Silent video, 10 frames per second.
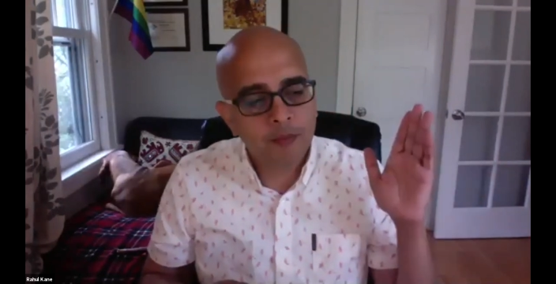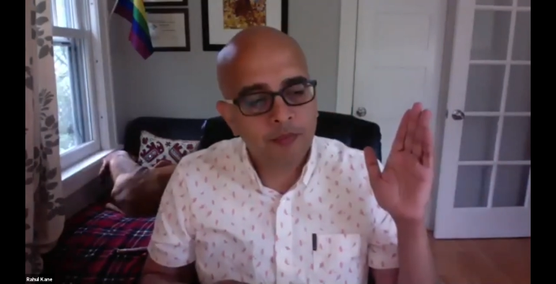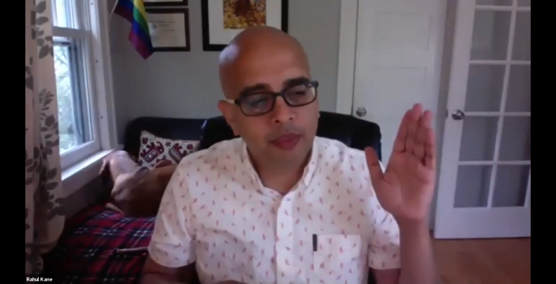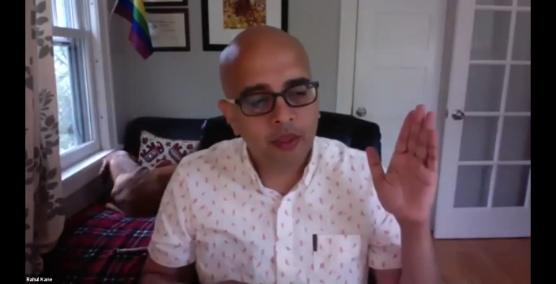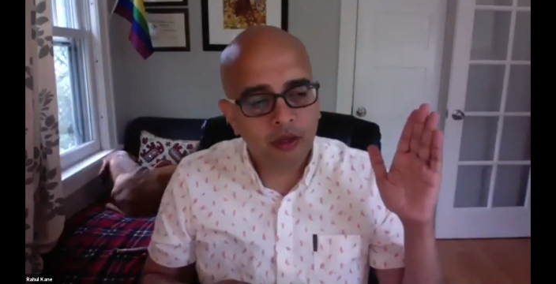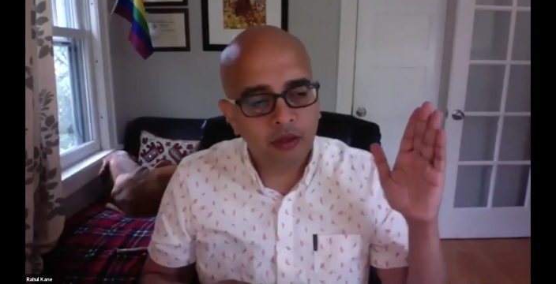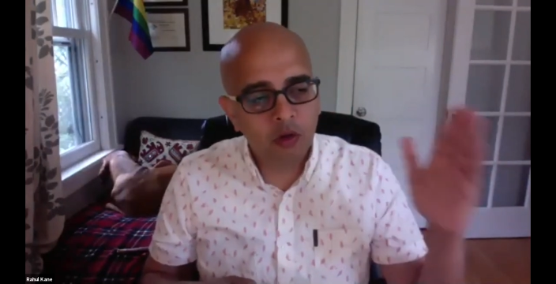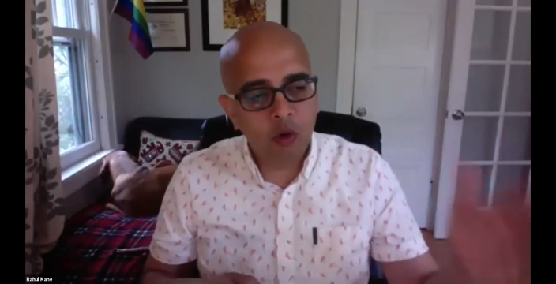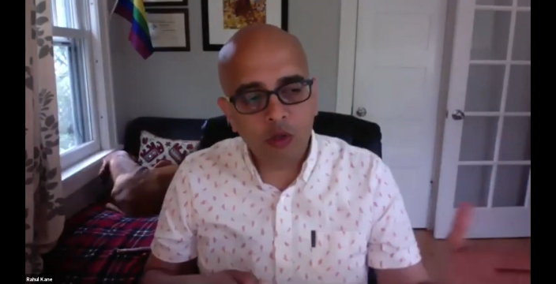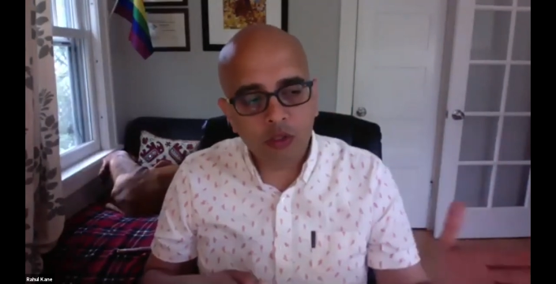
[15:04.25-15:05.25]
the
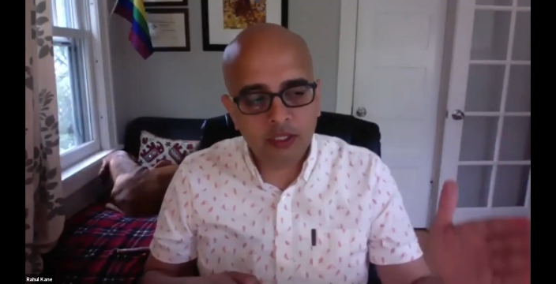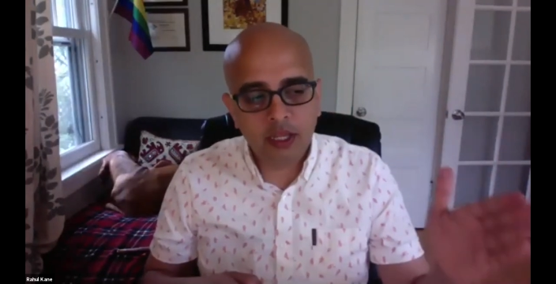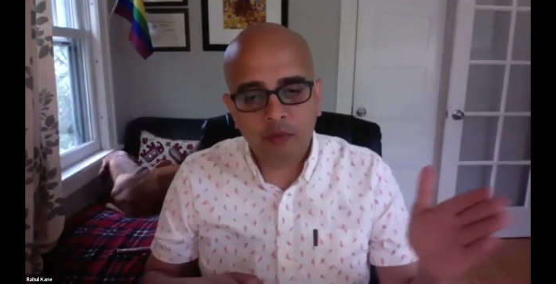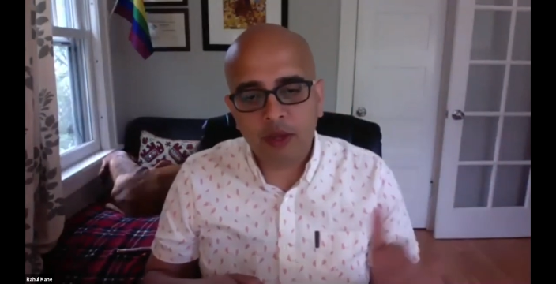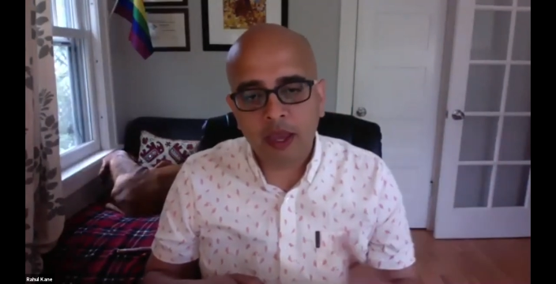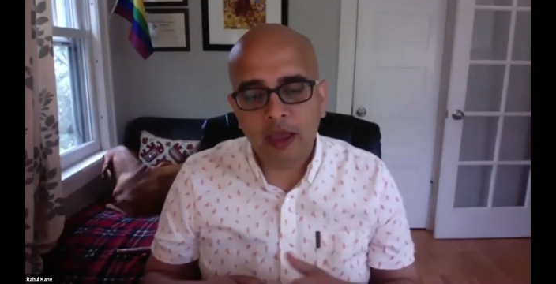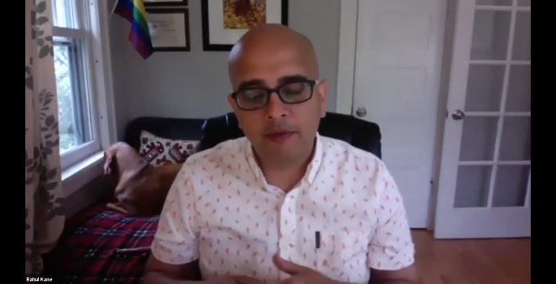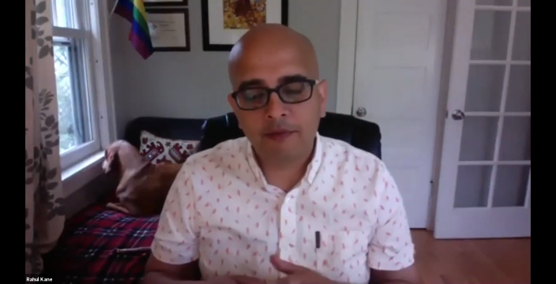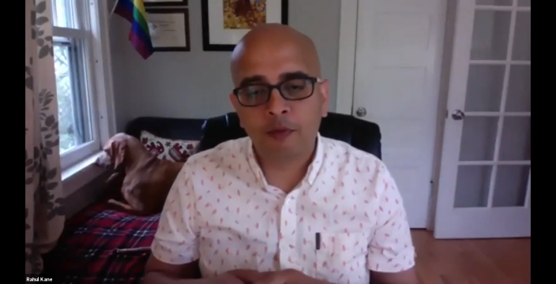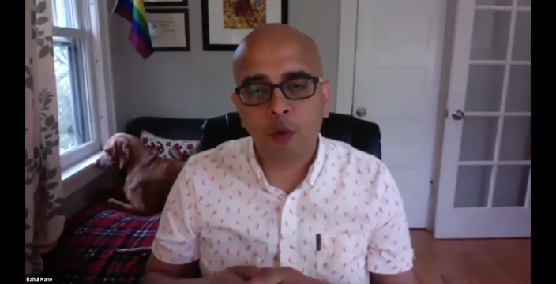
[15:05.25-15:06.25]
goals that we
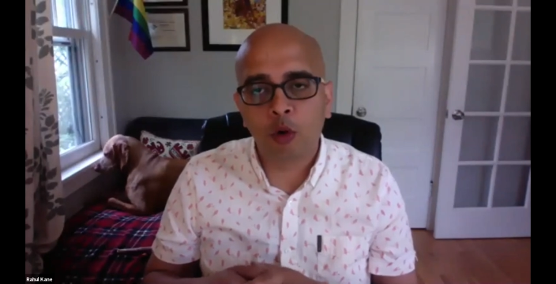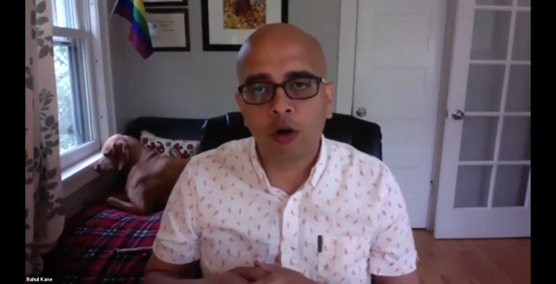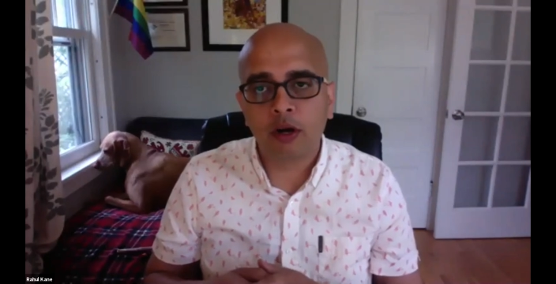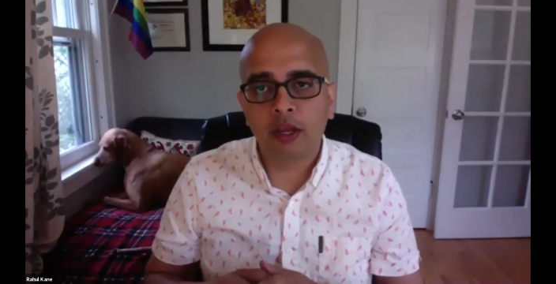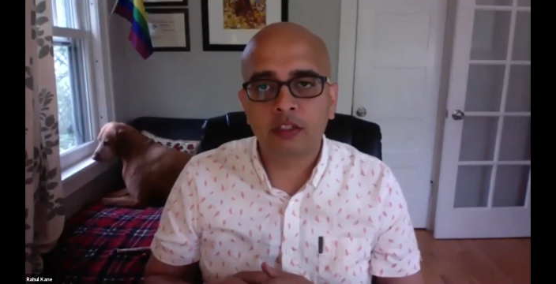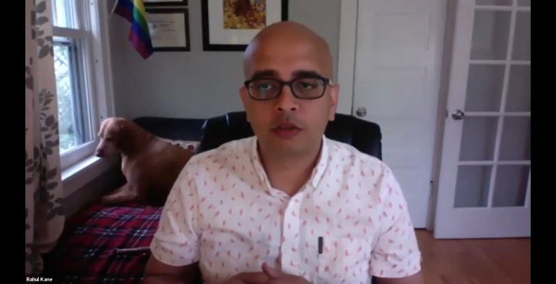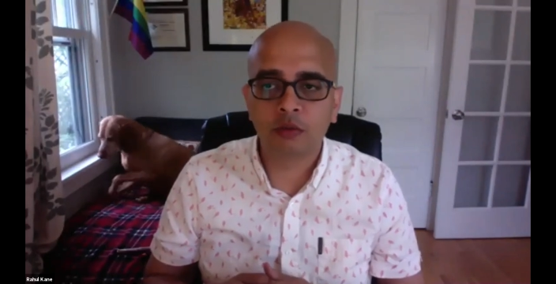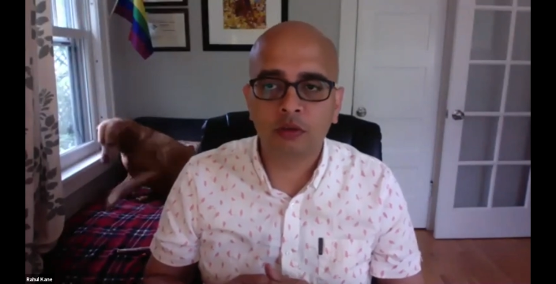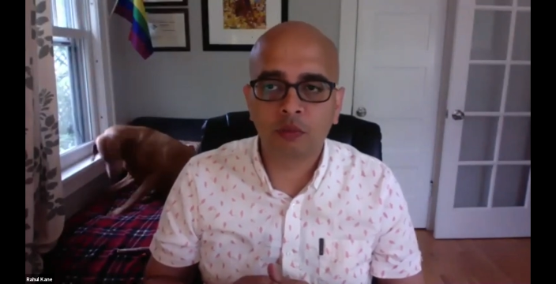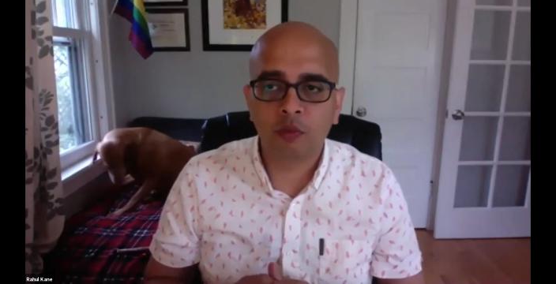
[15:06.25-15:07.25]
have for a
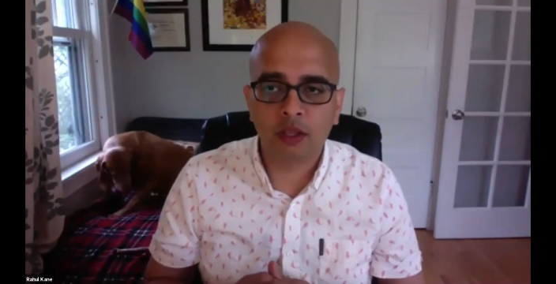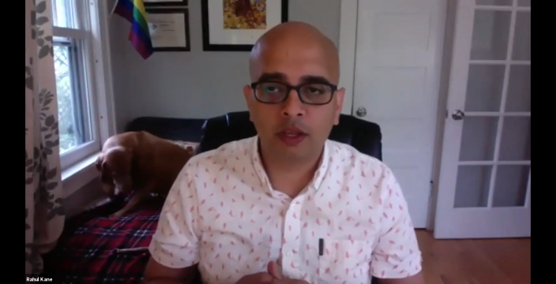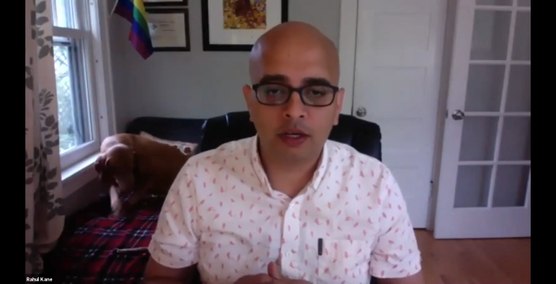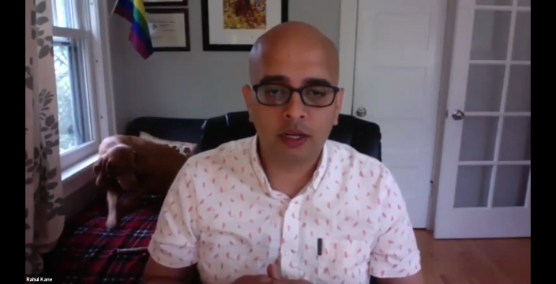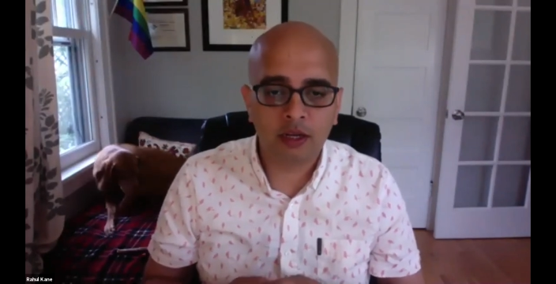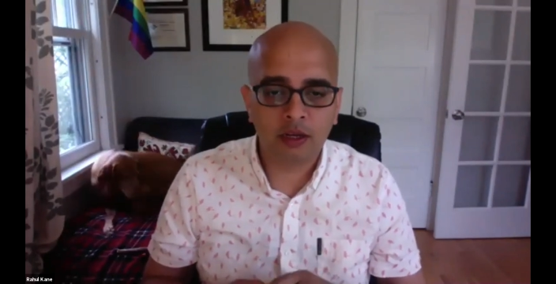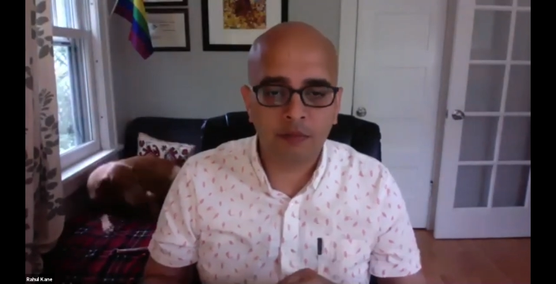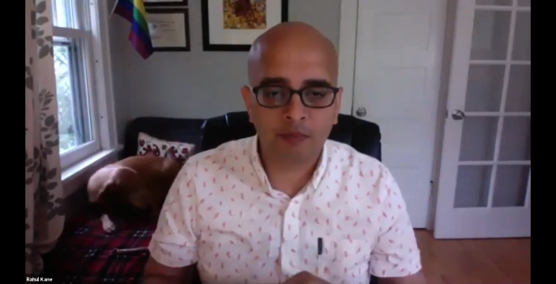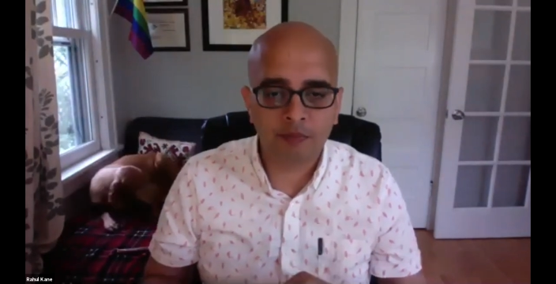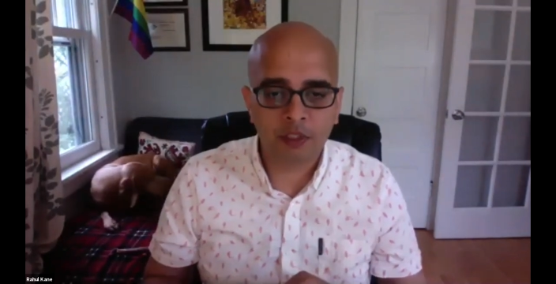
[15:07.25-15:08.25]
student when they are taking a
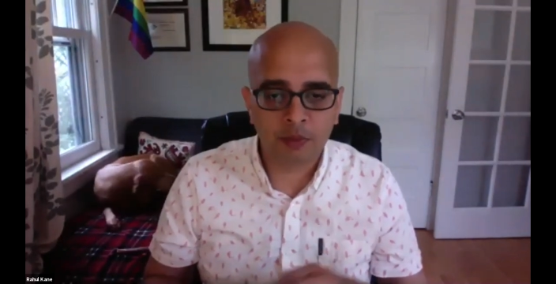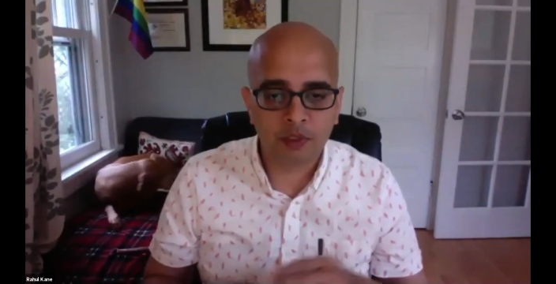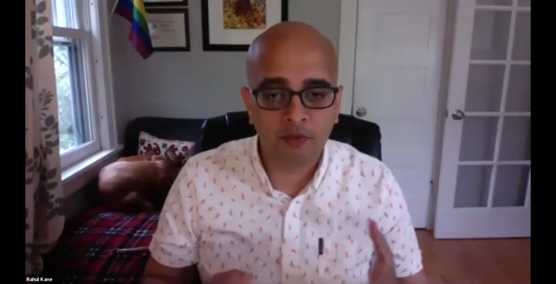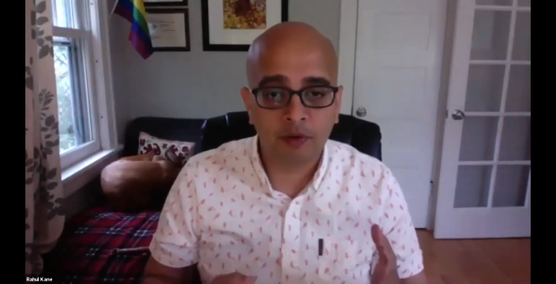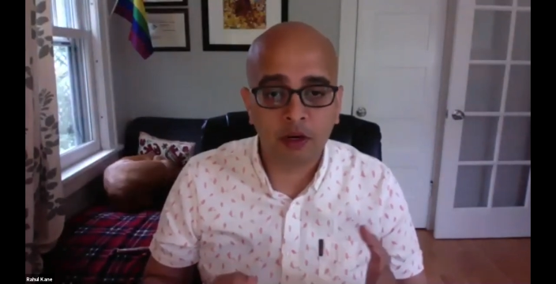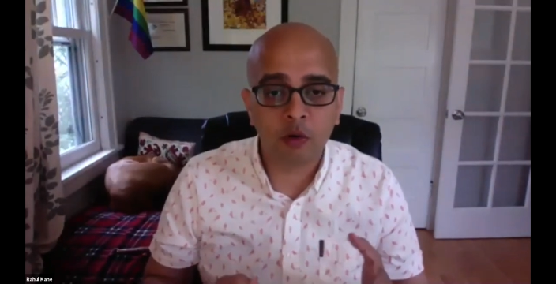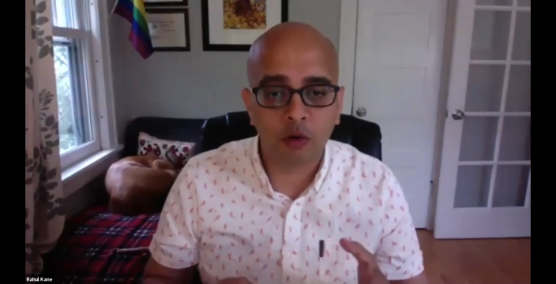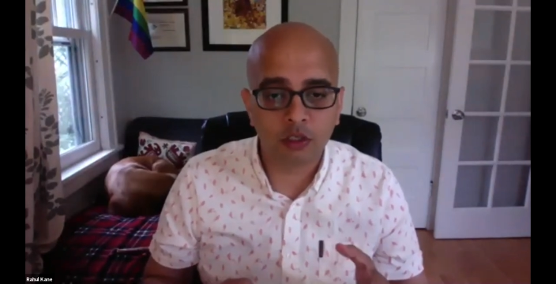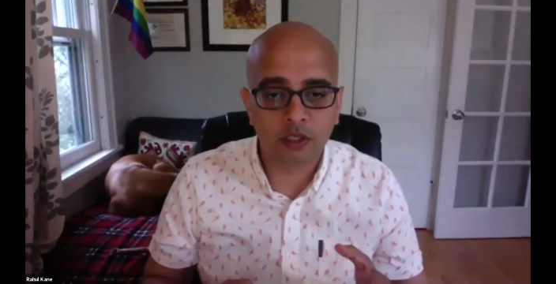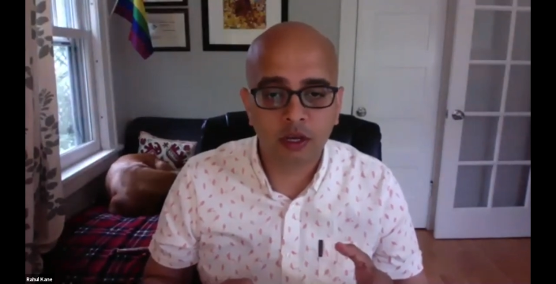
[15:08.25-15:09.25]
specific course.